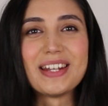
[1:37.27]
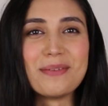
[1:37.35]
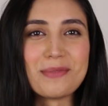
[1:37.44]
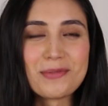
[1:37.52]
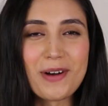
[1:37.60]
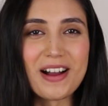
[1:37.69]

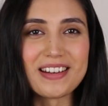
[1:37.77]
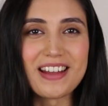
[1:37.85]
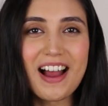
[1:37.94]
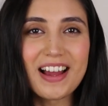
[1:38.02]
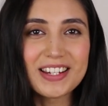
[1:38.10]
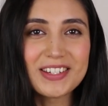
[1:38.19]
Number
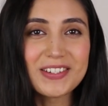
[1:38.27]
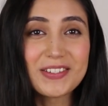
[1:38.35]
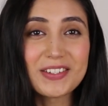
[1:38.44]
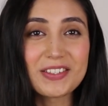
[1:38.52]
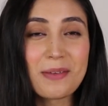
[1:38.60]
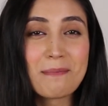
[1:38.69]
1, I
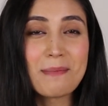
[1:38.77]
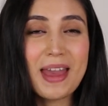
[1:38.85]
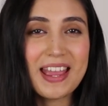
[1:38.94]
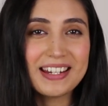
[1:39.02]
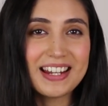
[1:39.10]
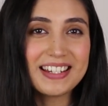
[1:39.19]
use the
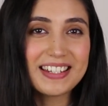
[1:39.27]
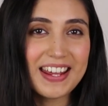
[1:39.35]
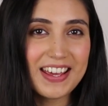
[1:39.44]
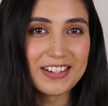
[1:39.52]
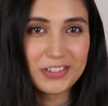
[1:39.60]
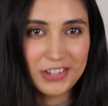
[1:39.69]
mane and
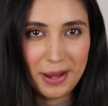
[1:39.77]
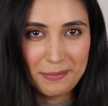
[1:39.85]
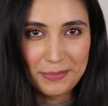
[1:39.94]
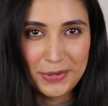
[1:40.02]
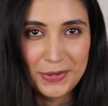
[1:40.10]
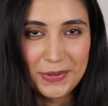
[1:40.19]
tail
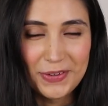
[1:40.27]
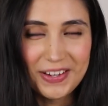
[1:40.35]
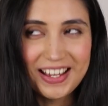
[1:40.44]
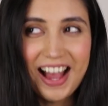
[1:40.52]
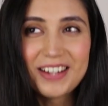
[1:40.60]
shampoo.